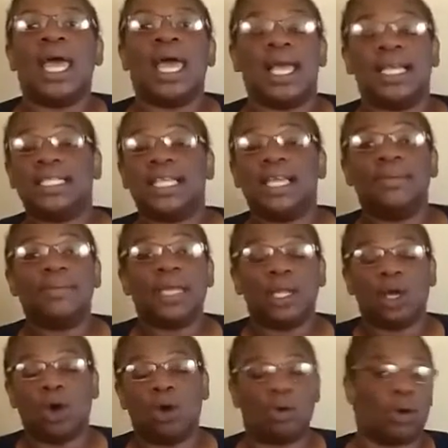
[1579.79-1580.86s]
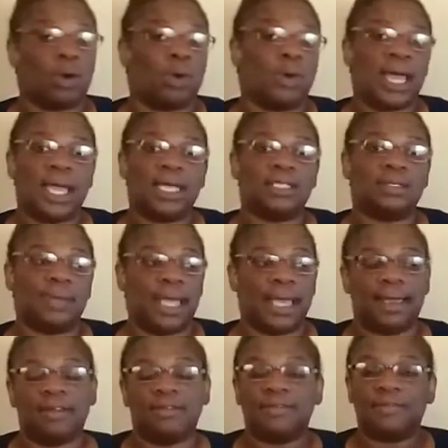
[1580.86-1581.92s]
Instead of being a grown-ass
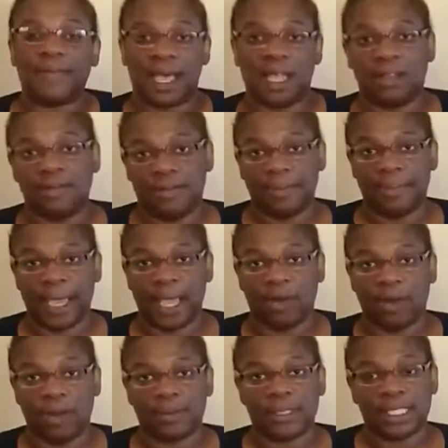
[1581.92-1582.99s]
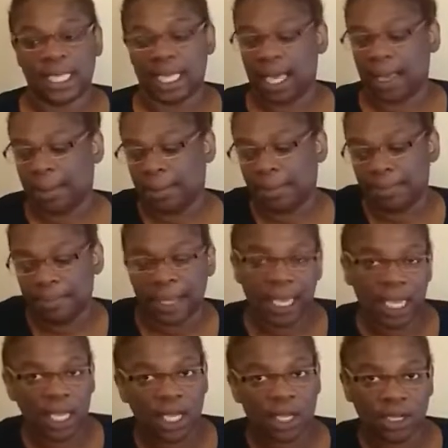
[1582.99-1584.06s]
man, filing for bankruptcy, and
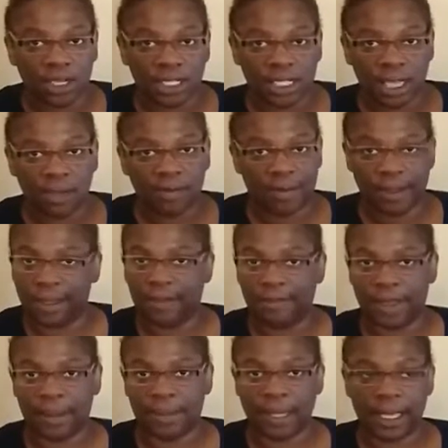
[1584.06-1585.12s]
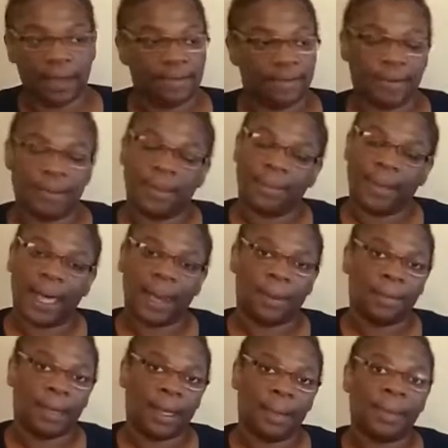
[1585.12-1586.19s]
picking yourself and your family up from the bottom
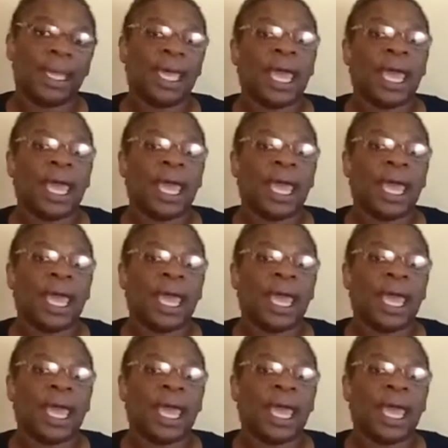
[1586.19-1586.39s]
up,